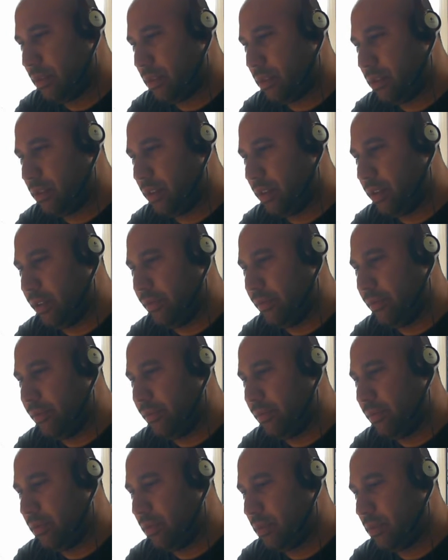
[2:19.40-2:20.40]
try and
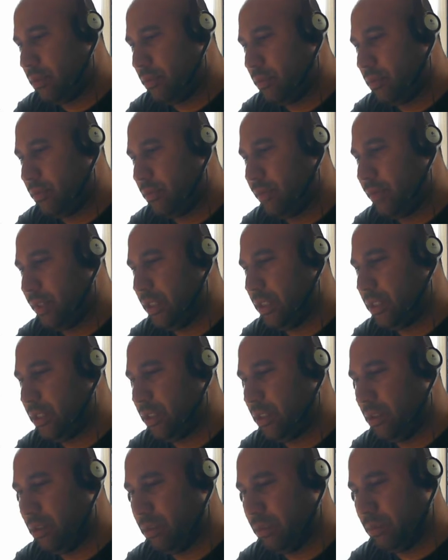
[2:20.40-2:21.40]
finish it
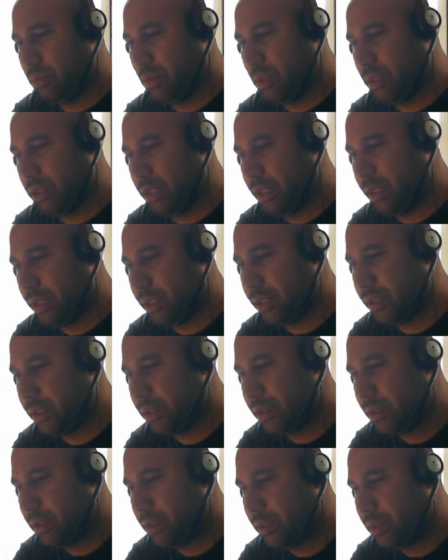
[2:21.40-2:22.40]
all in one day.
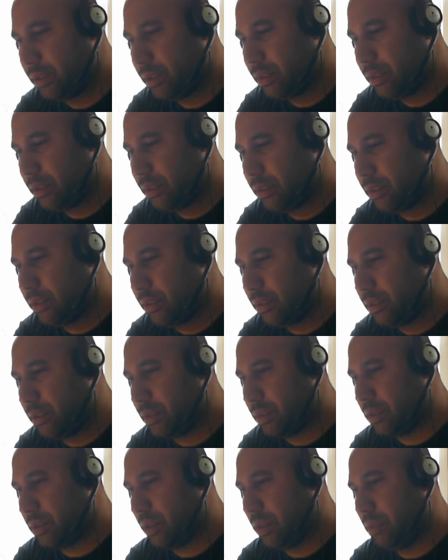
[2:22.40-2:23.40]
This
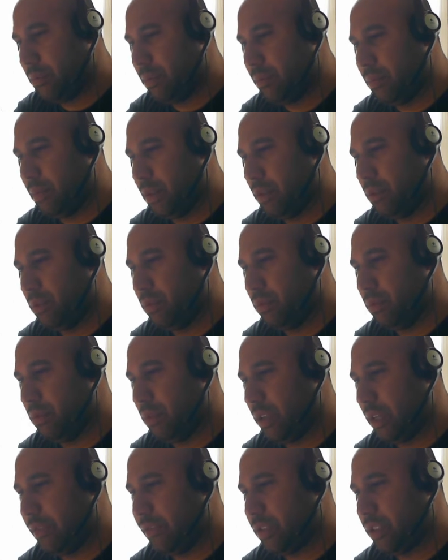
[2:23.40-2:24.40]
has kind of been my whole
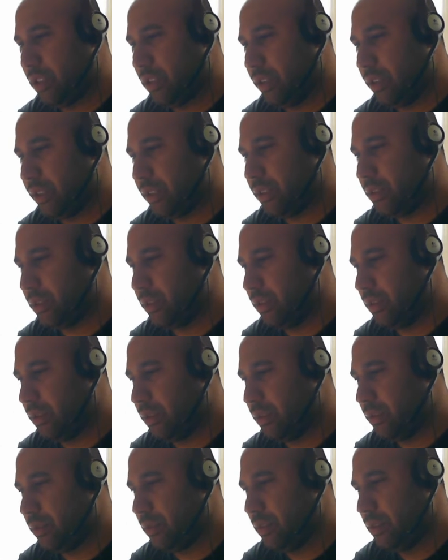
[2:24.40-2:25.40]
life's journey, so
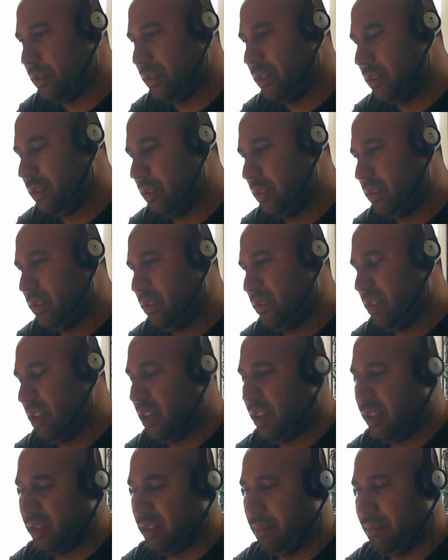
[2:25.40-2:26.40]

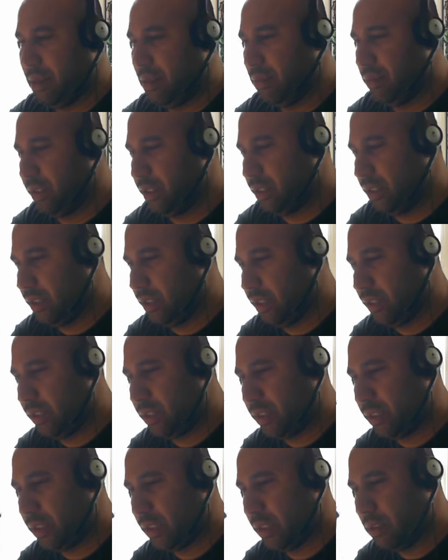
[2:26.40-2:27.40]
that, and I'm not really good at
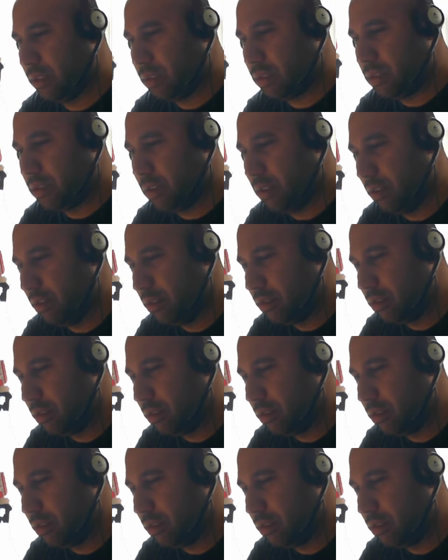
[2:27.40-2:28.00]
anything else, so